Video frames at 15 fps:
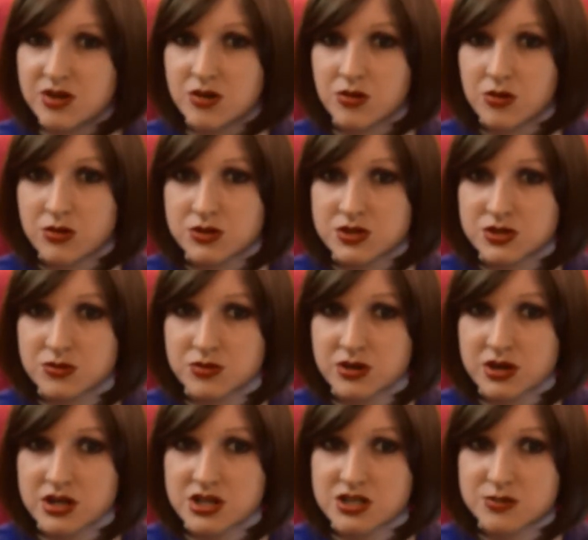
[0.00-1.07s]
know the whole
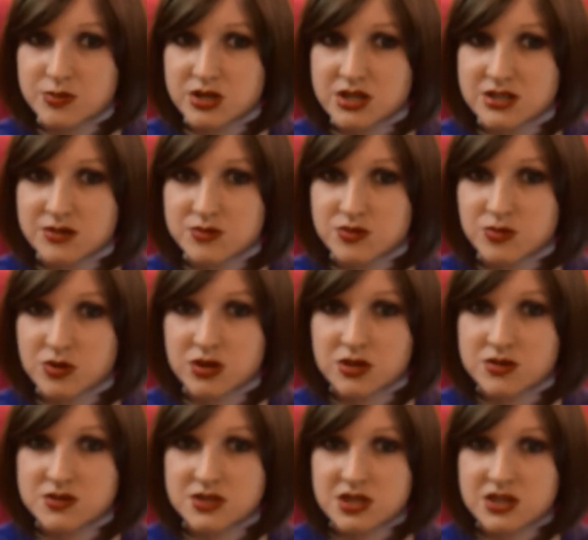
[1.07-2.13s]
story just because it was one of
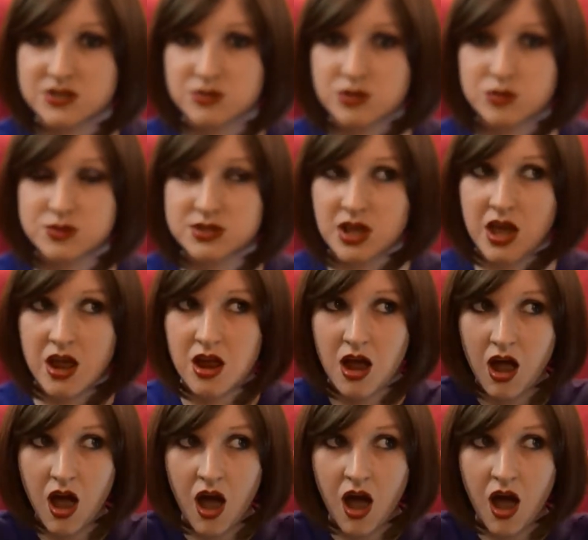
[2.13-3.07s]
those things where it was like,